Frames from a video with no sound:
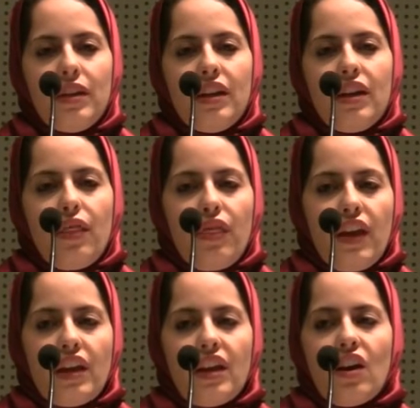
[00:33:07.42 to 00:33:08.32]
me in
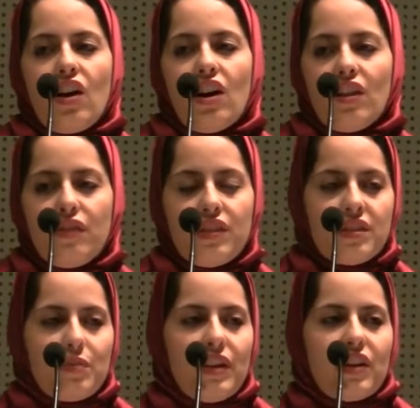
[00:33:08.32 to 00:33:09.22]
thanking all of the
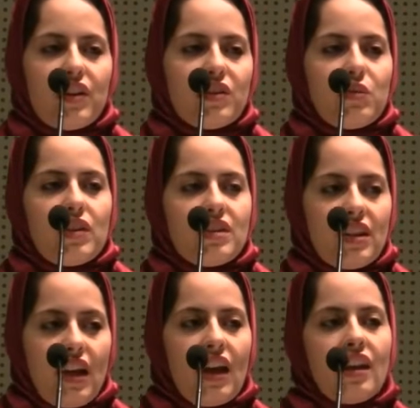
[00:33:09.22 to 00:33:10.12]
speakers once
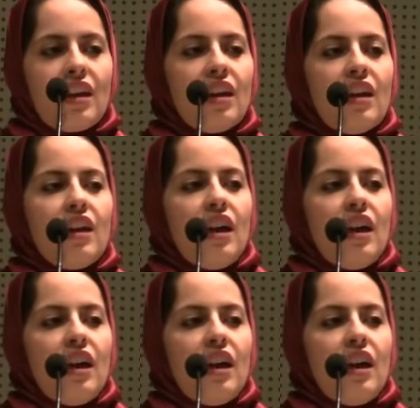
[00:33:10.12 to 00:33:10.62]
again.